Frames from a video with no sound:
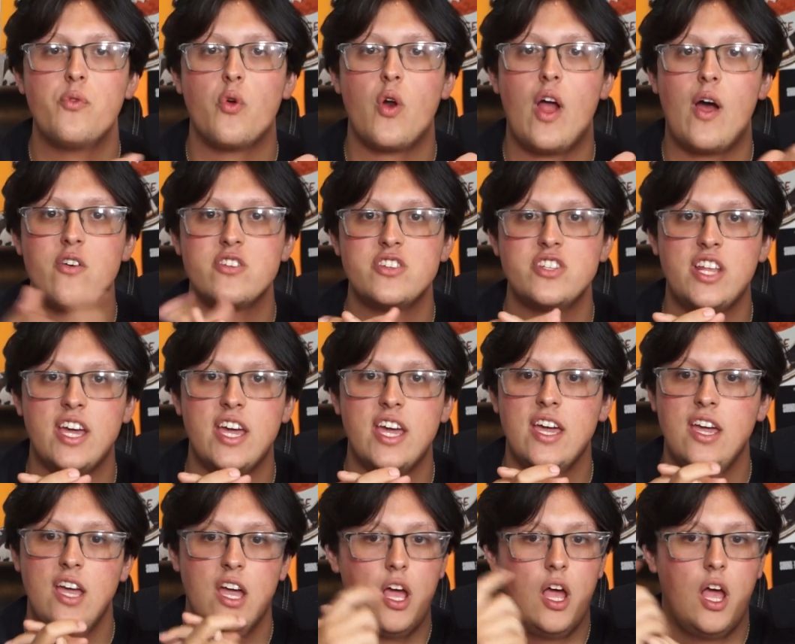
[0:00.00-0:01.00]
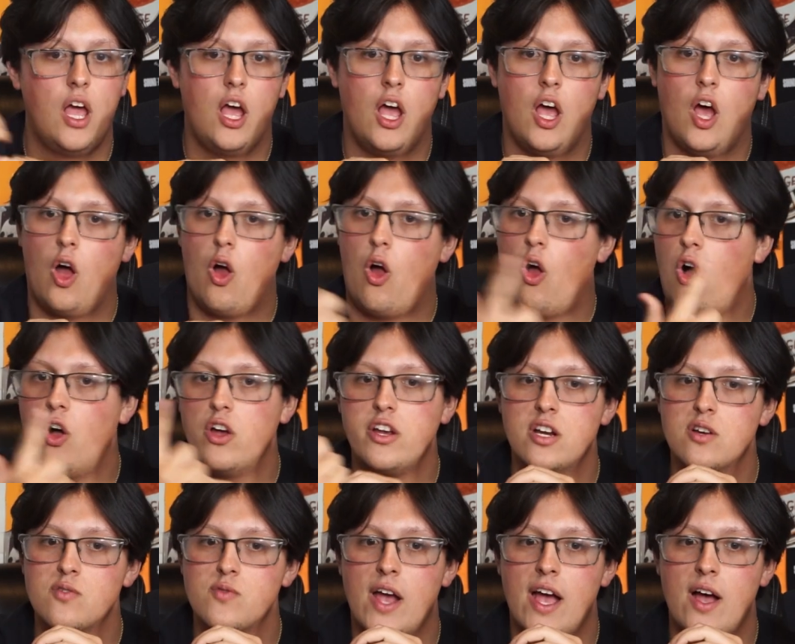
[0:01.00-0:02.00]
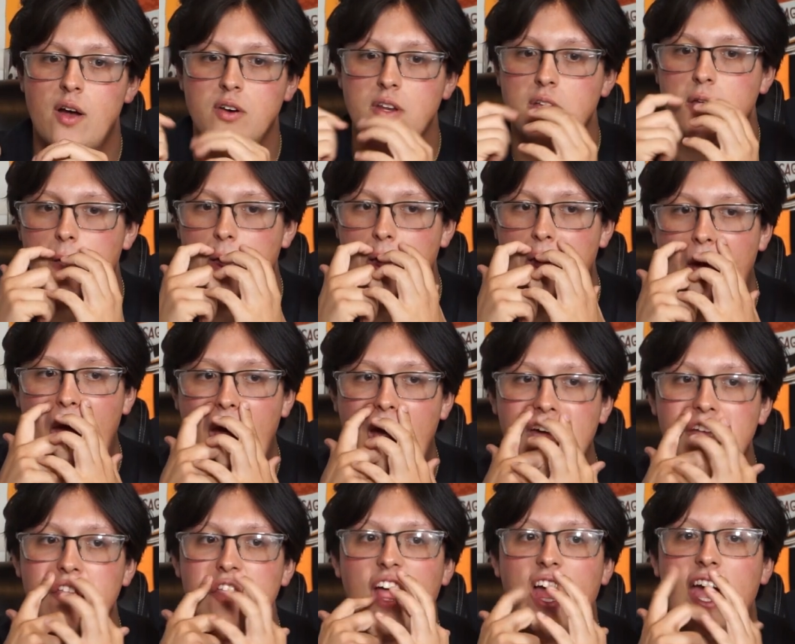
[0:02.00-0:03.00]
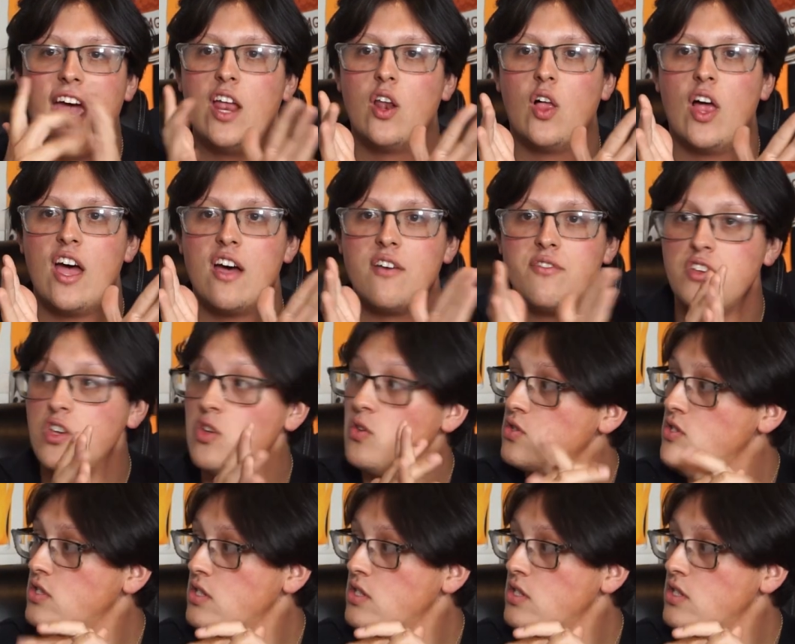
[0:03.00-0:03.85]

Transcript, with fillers: hours a day, all year round. It'll have views.